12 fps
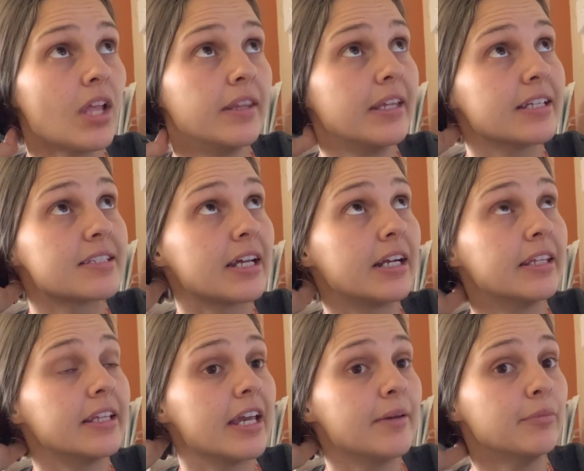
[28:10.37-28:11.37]
that's kind of the
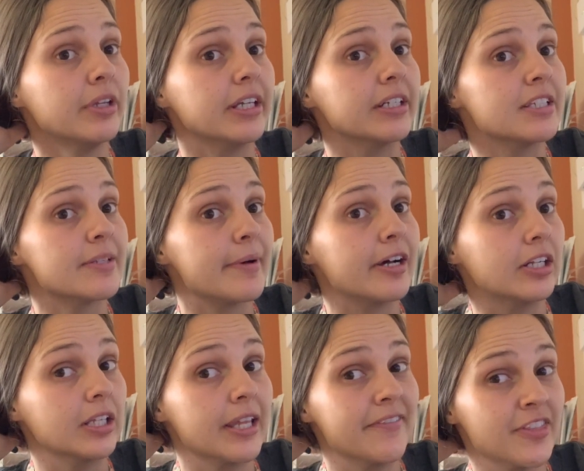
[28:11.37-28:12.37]
game plan. It's about
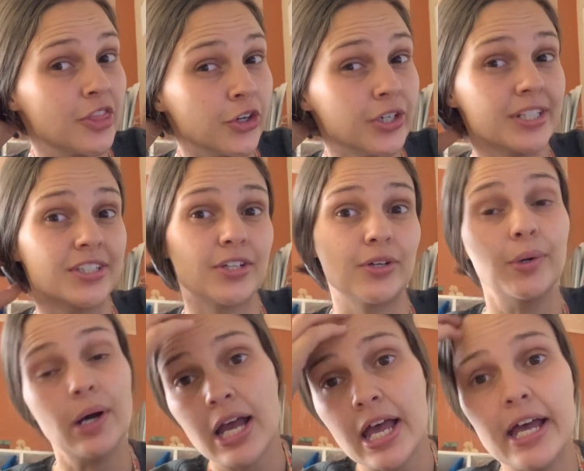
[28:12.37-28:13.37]
11:30, so
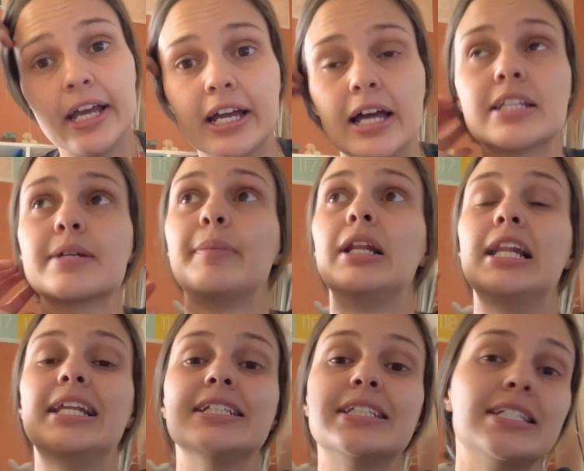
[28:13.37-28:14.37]
got
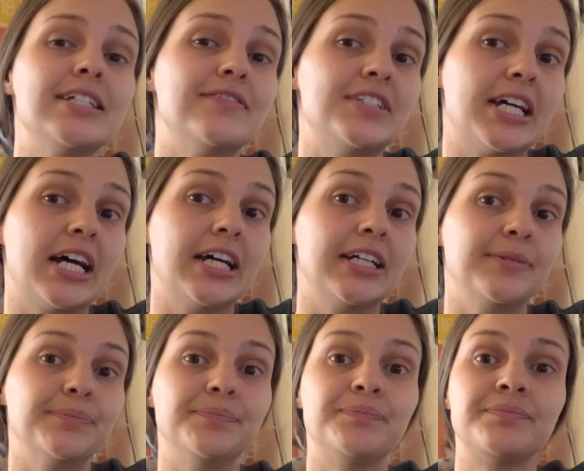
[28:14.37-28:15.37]
plenty of
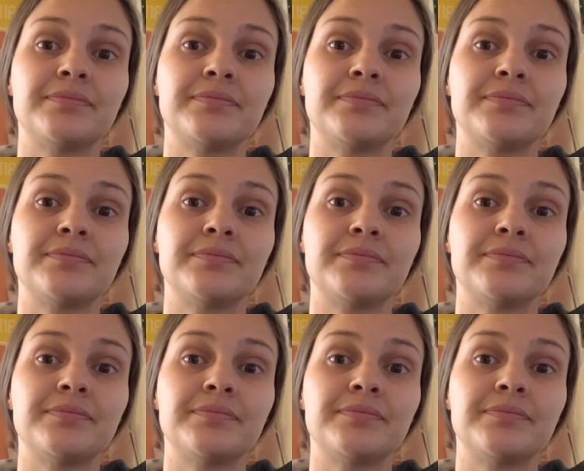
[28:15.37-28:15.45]
time.